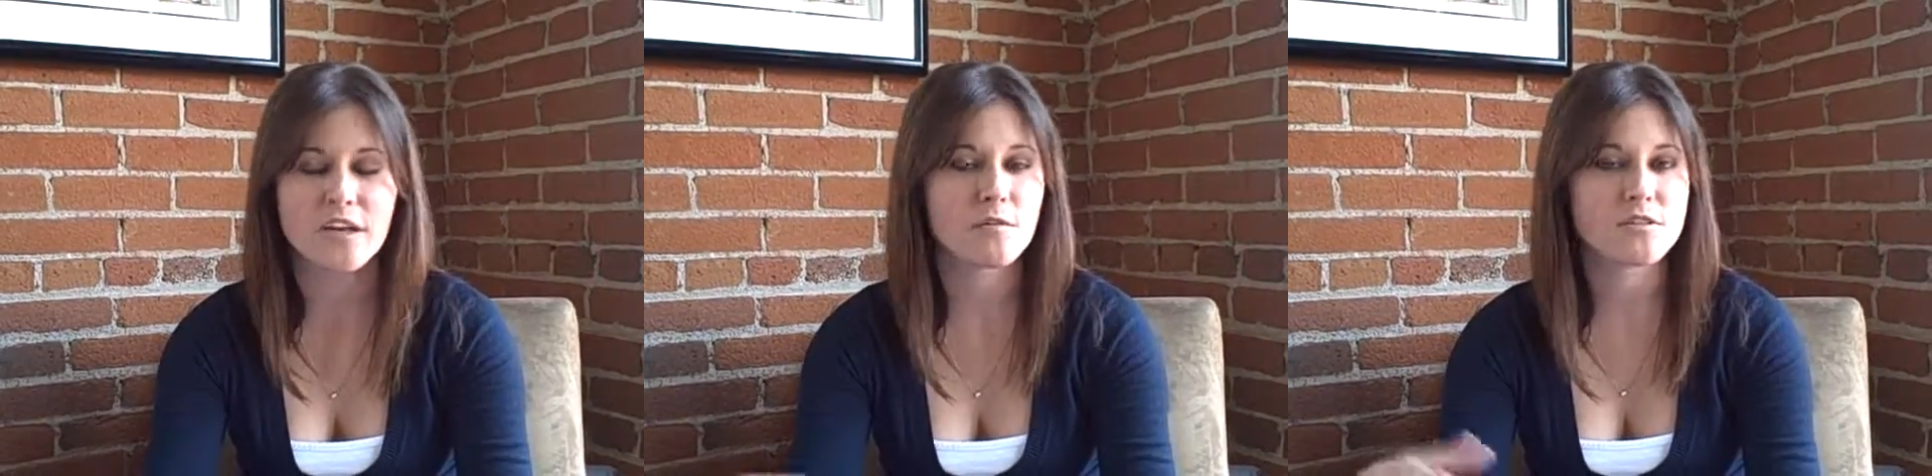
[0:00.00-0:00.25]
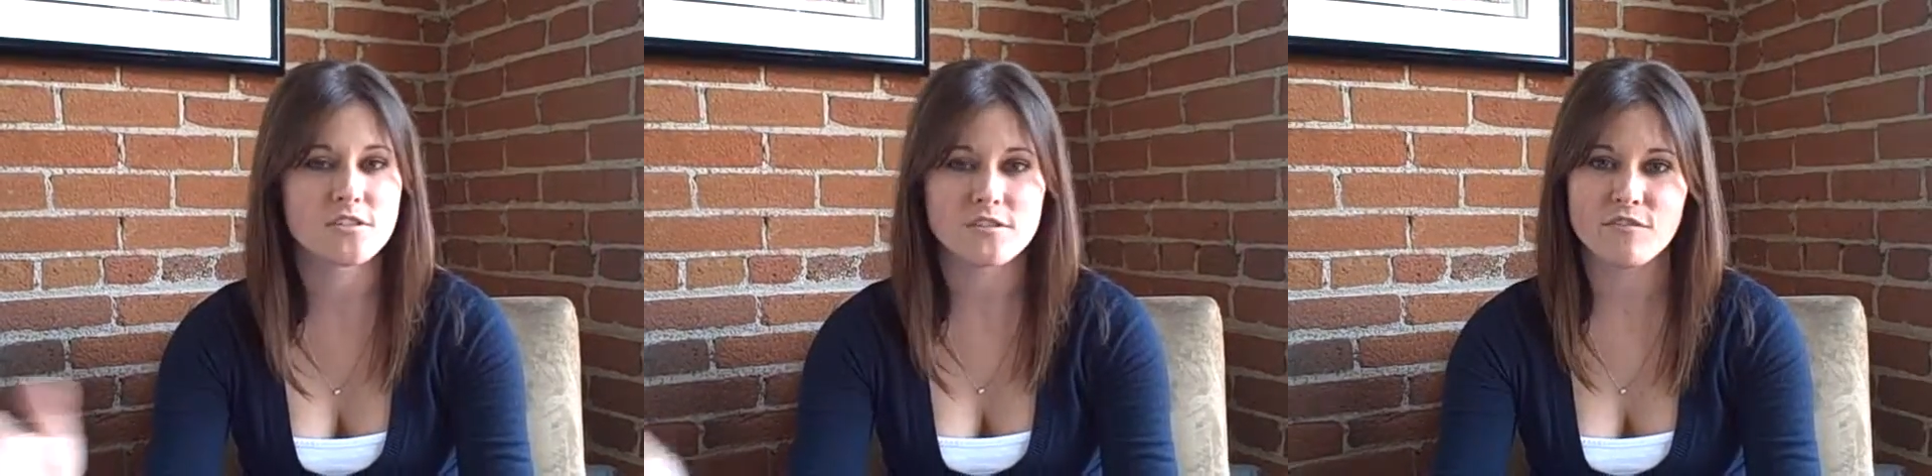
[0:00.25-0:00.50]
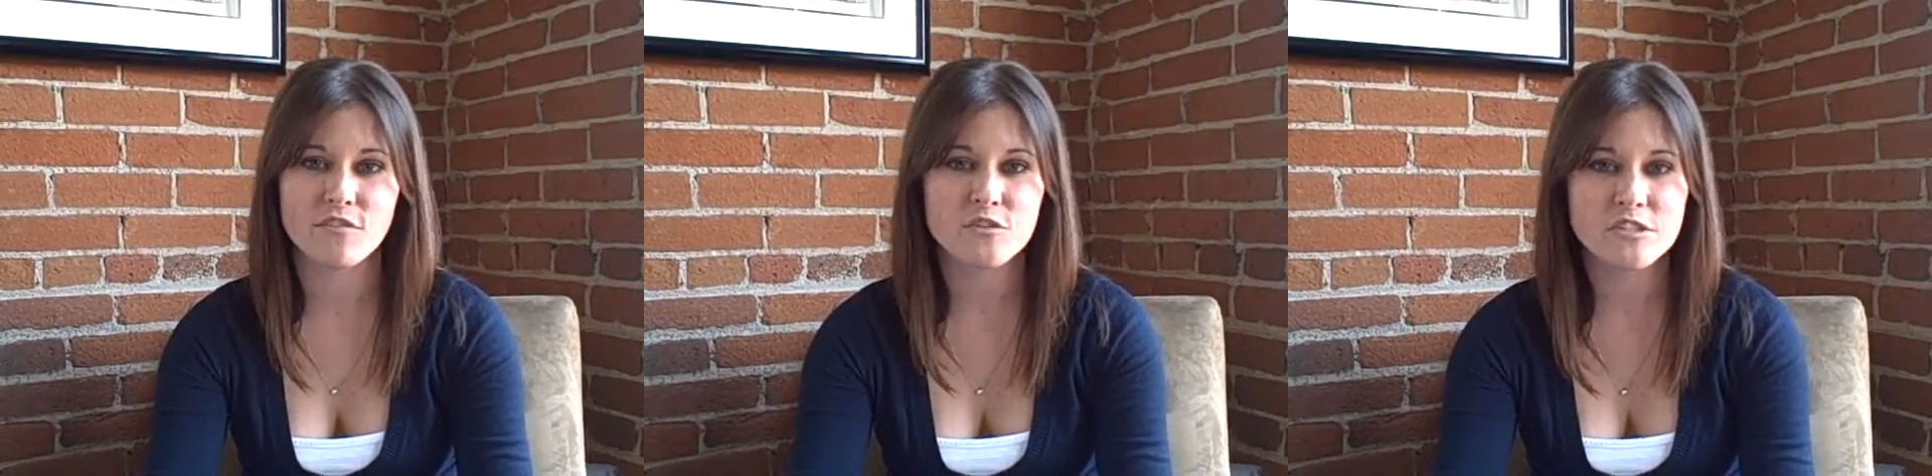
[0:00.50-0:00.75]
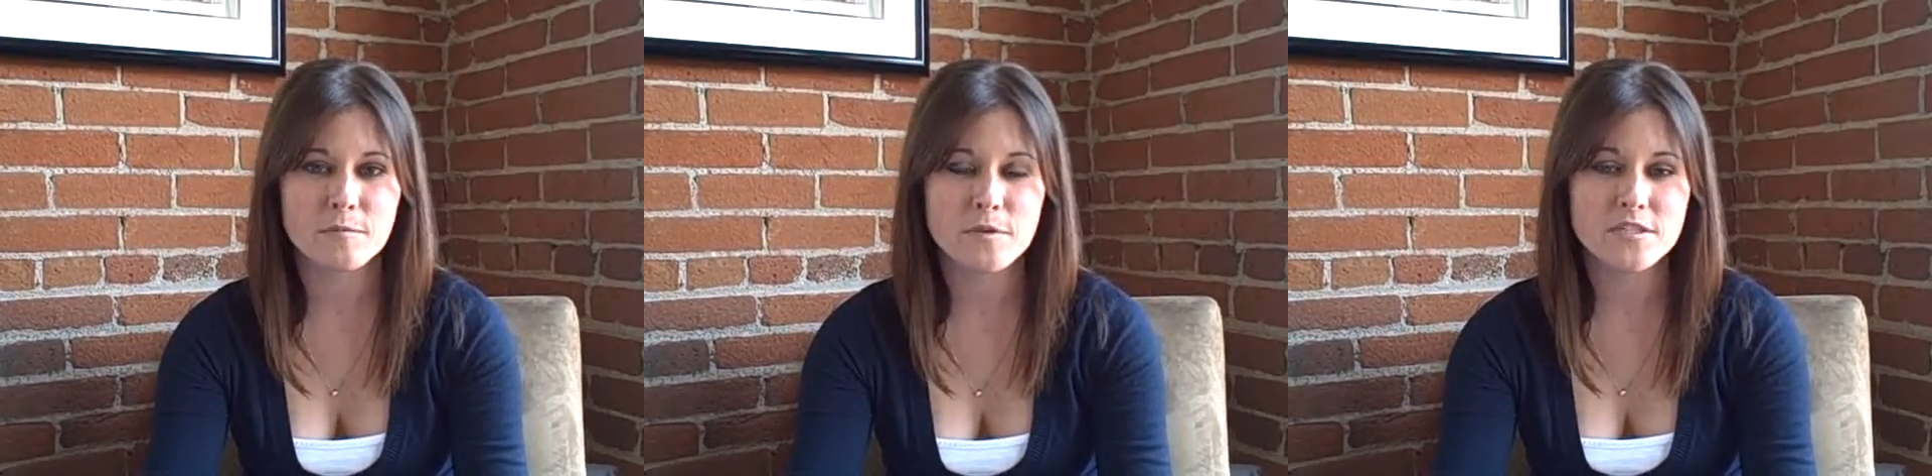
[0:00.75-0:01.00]
it with just a few
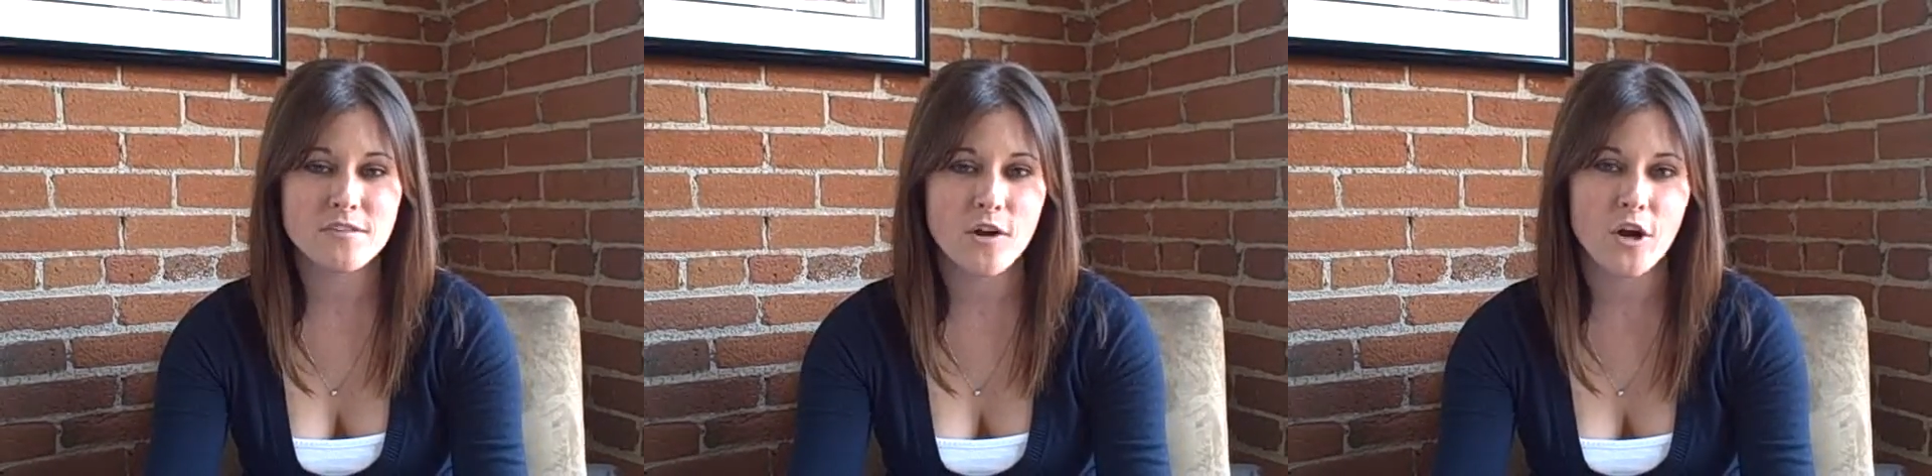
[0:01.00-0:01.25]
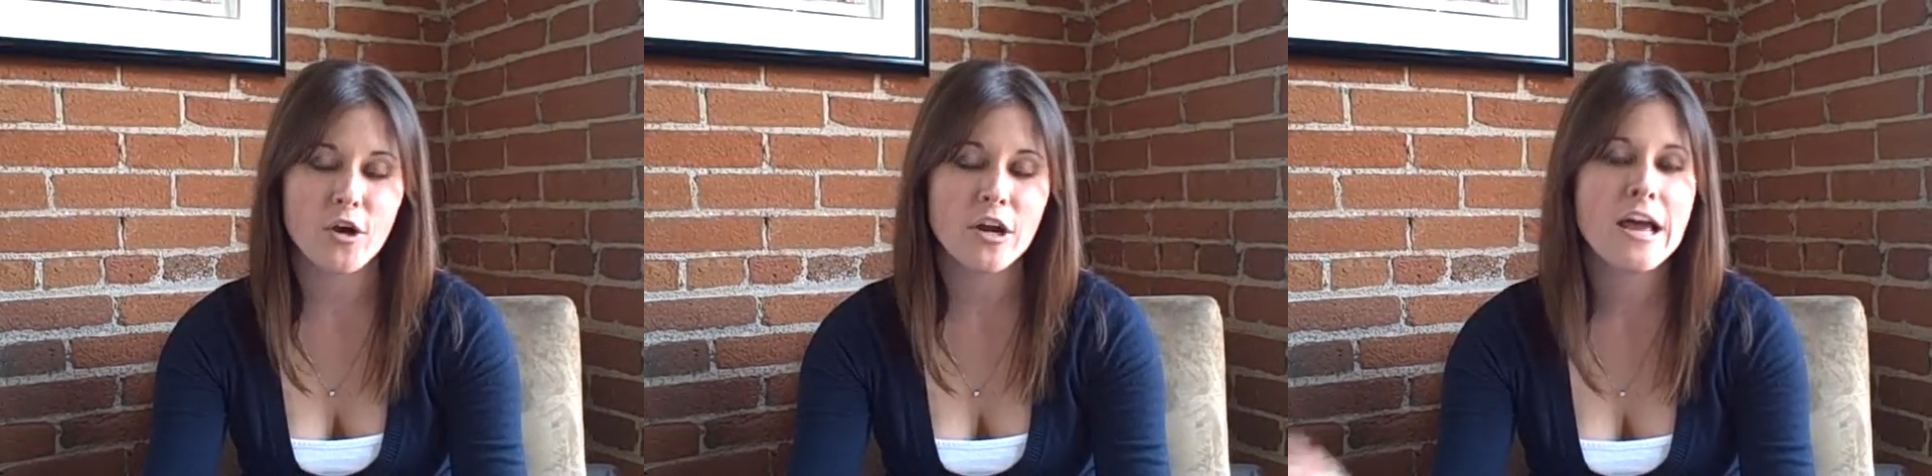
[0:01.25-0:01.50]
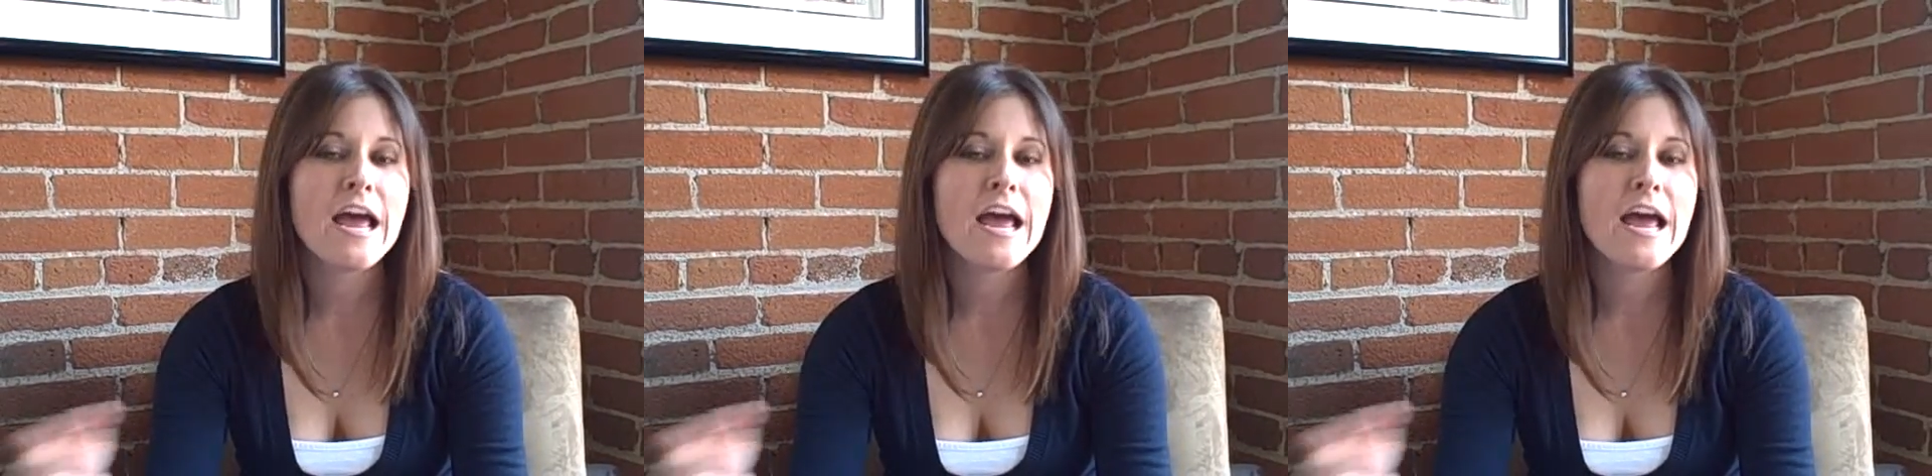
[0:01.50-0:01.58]
snippets of code.